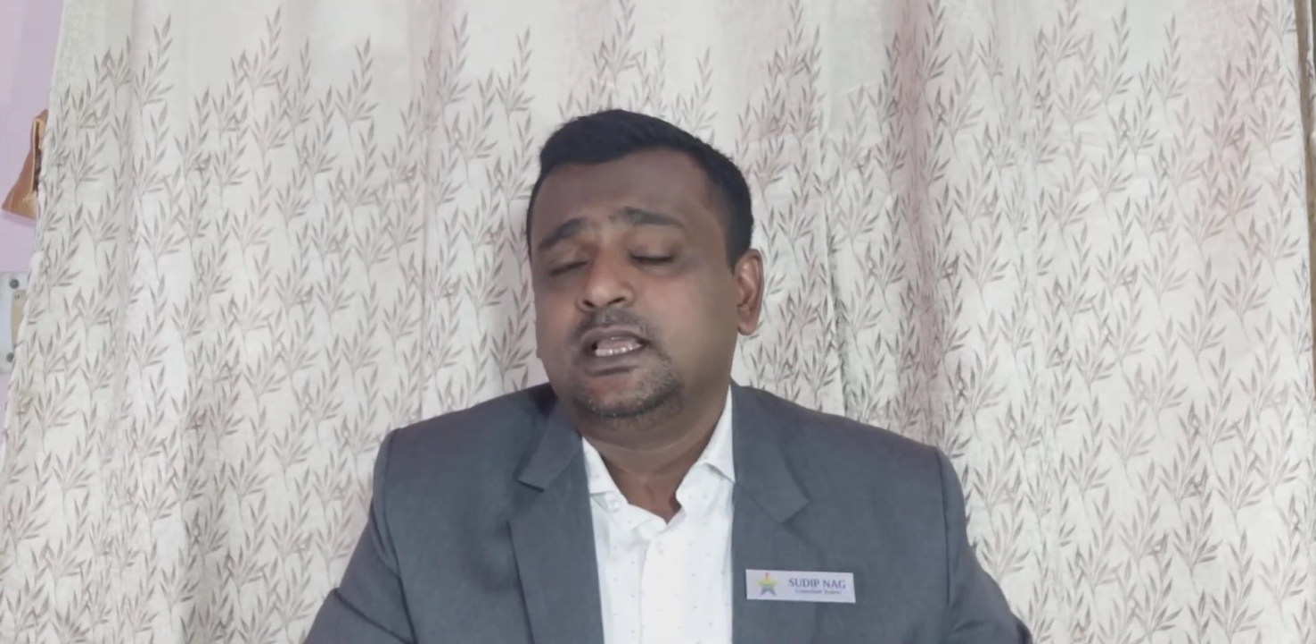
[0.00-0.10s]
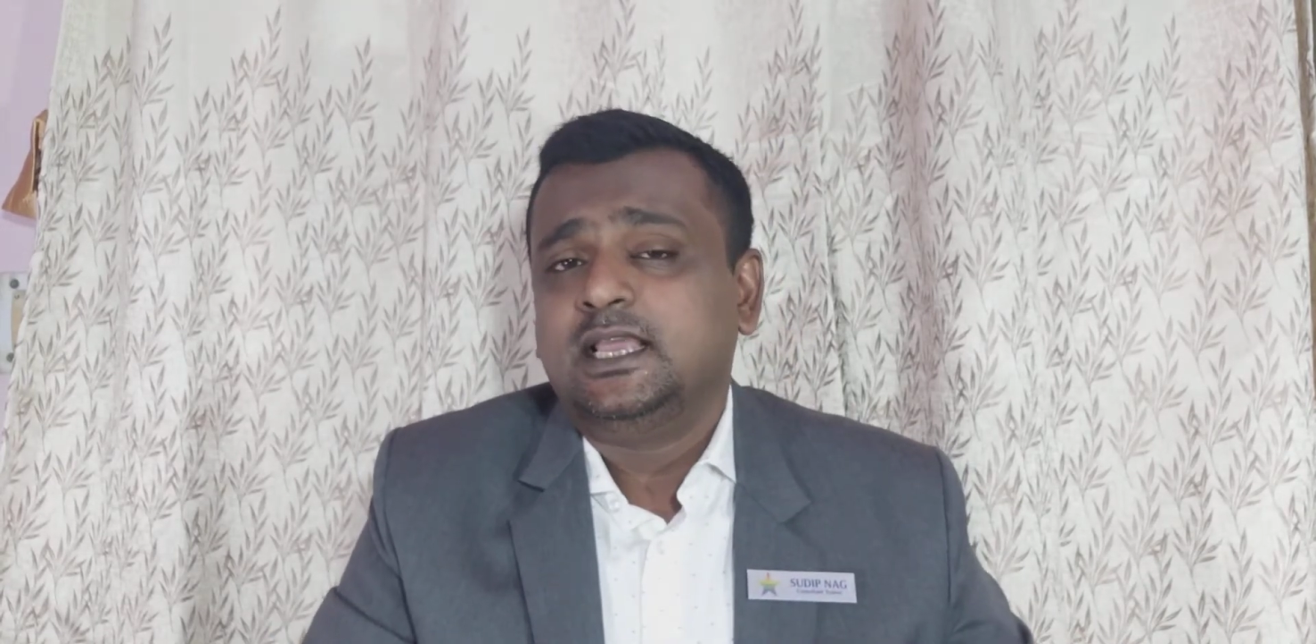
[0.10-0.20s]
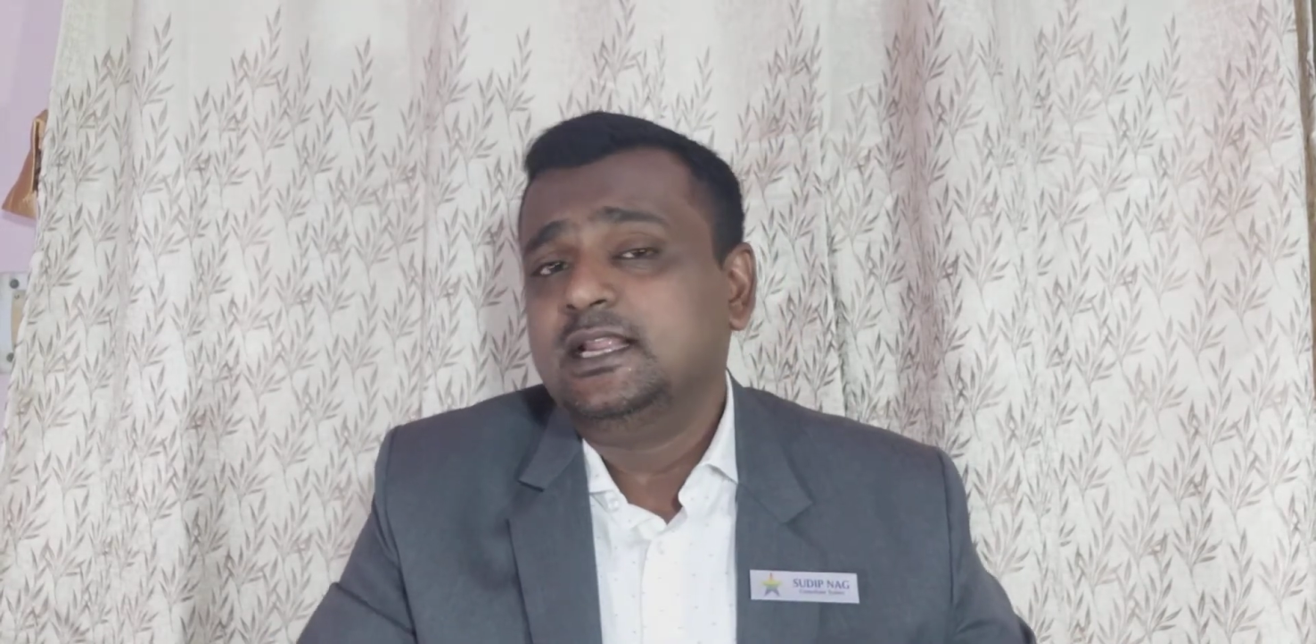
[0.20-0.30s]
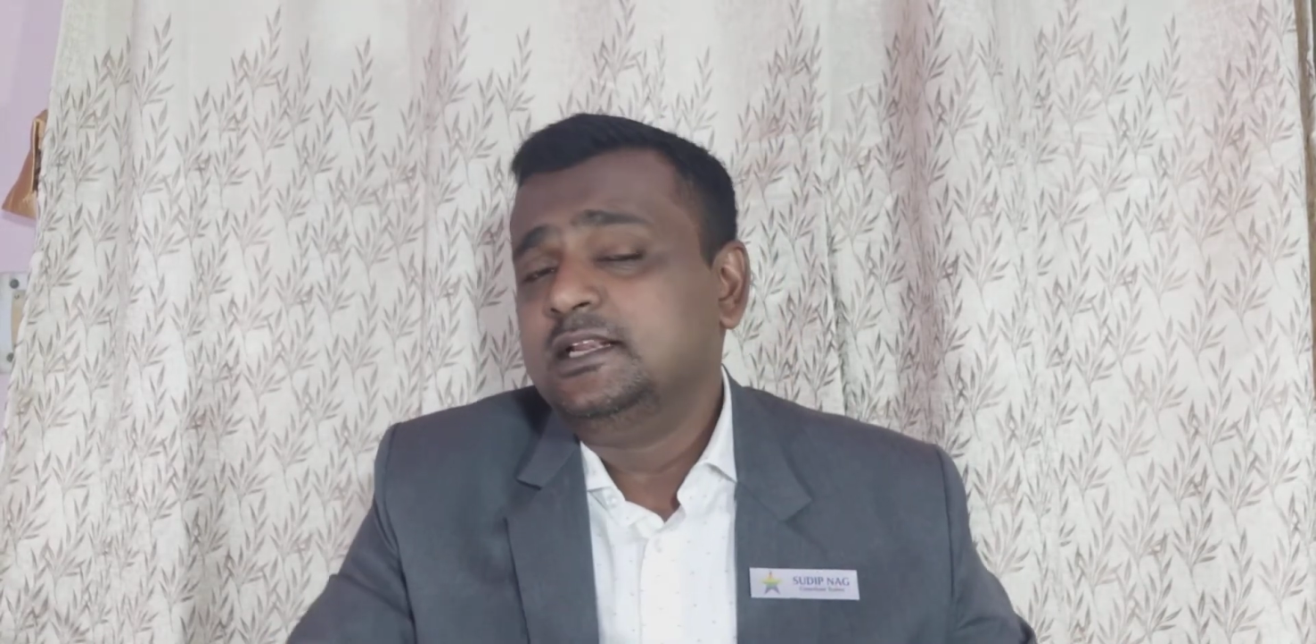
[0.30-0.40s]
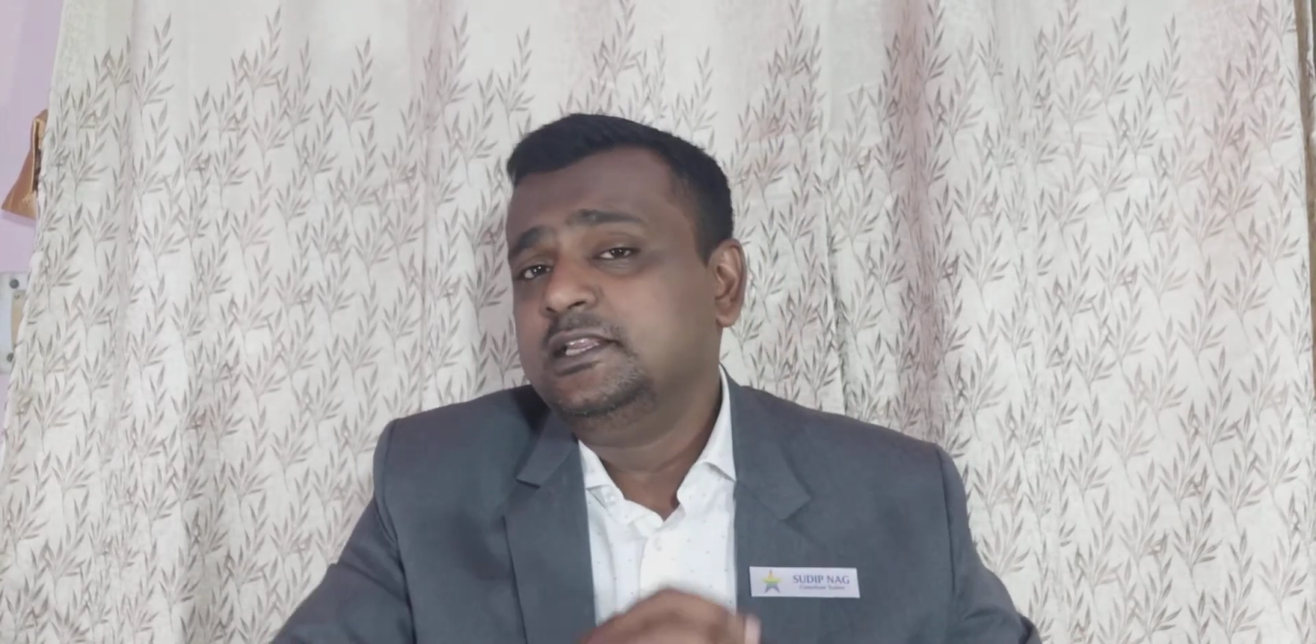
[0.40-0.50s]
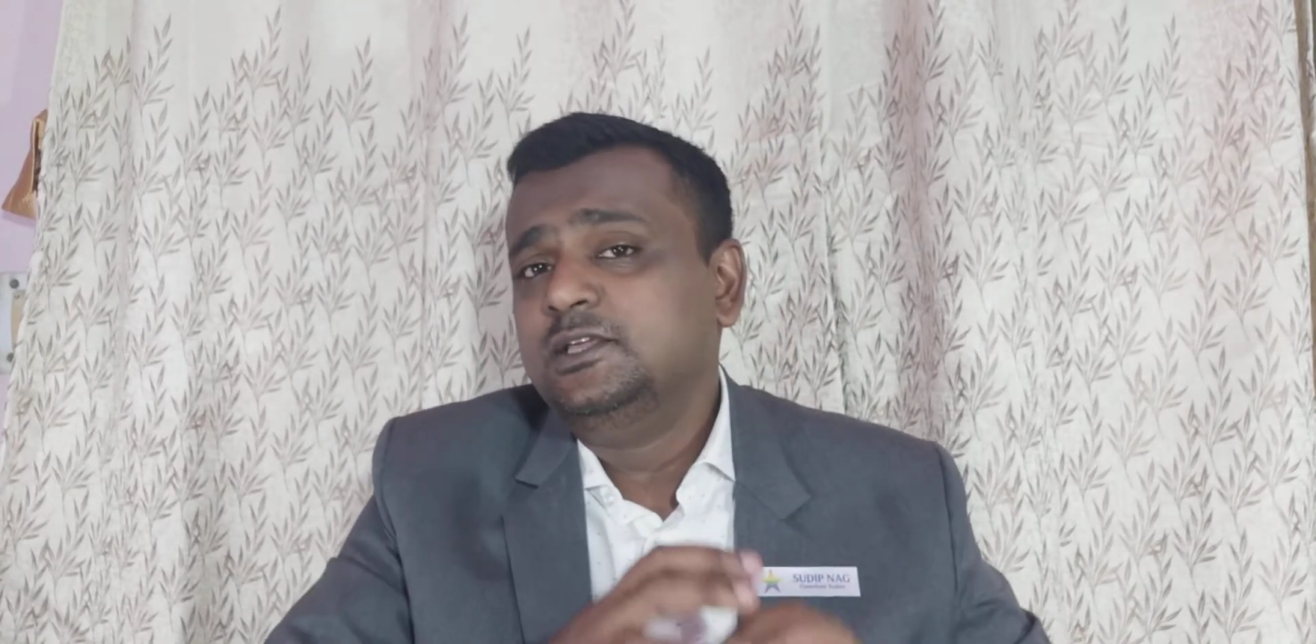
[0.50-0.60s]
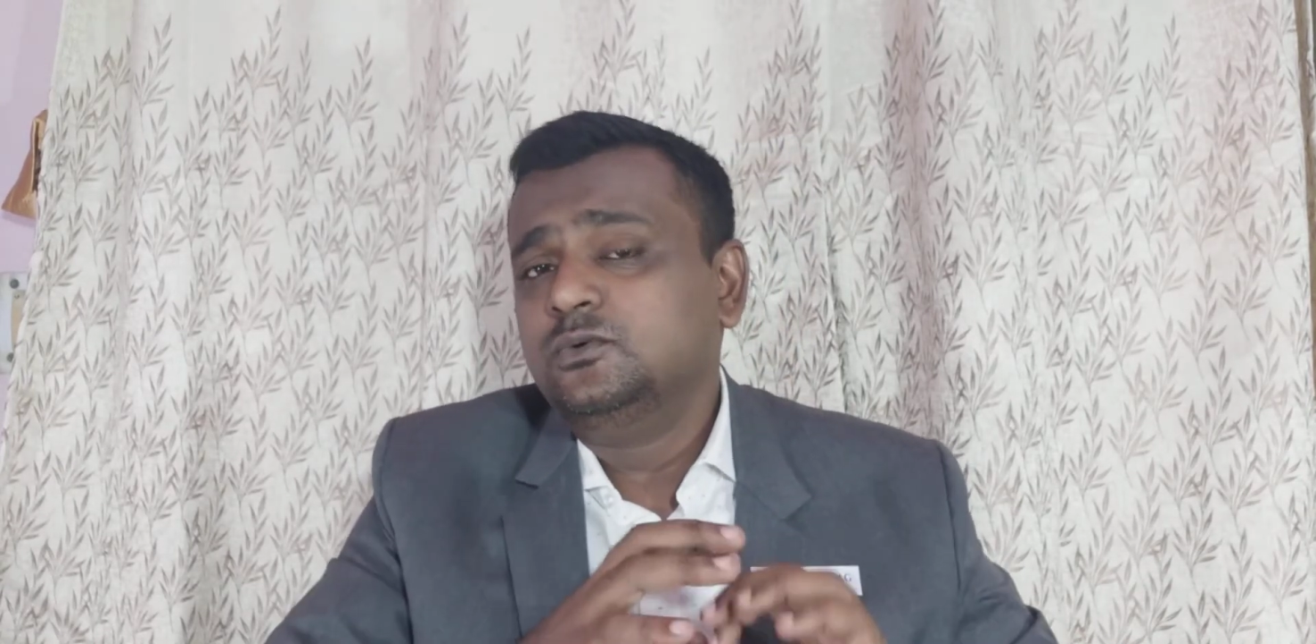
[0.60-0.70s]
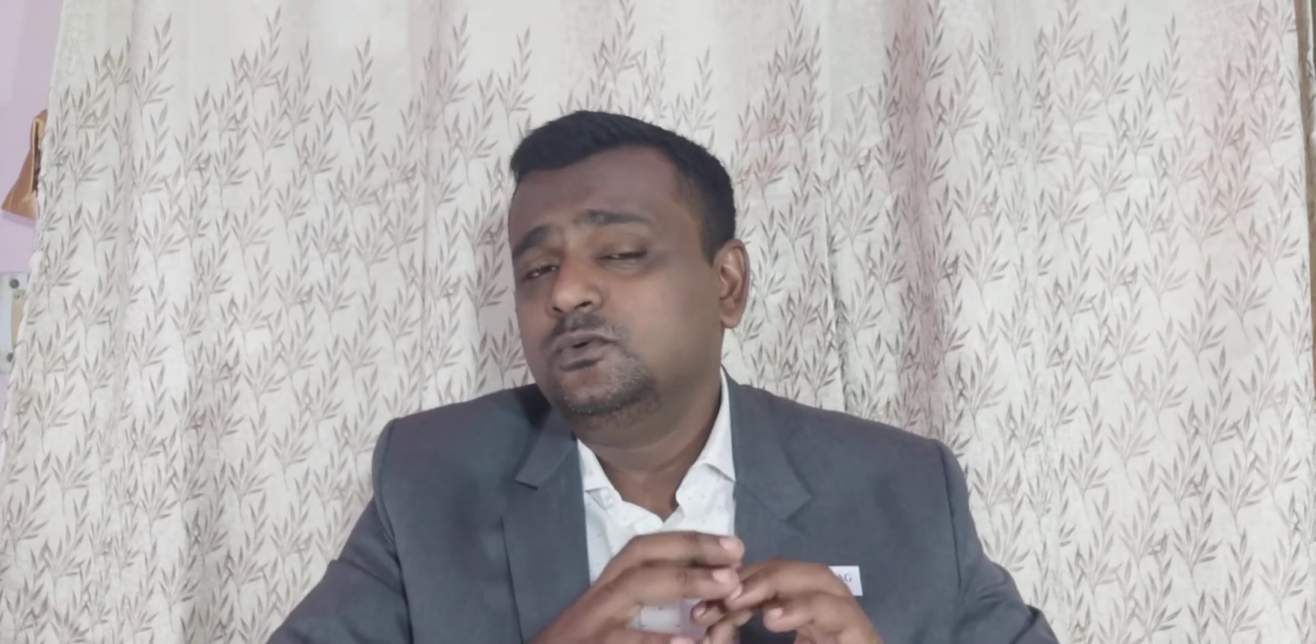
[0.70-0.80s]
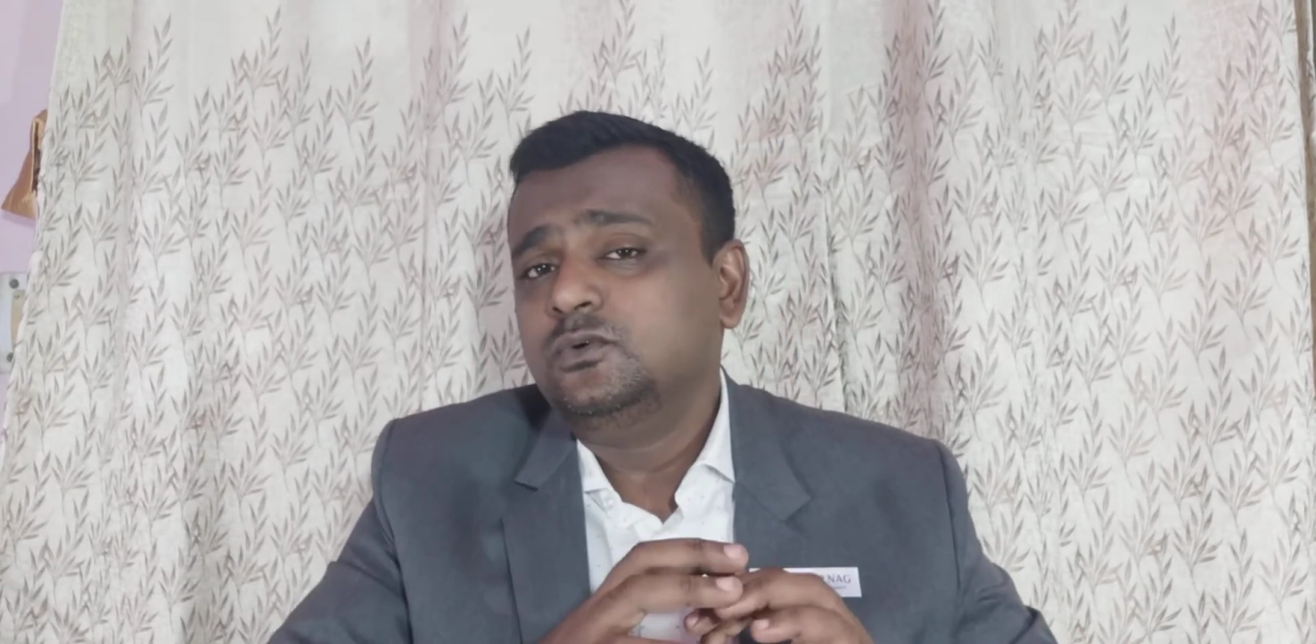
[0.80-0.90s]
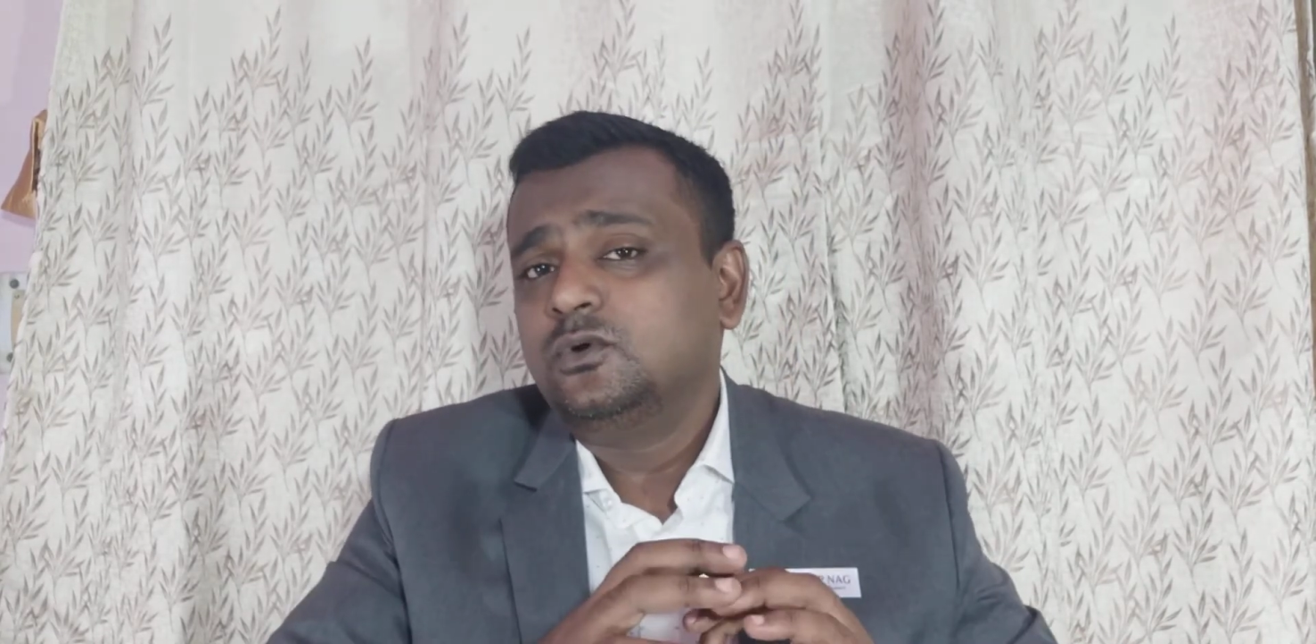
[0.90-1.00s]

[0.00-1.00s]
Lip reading: in a new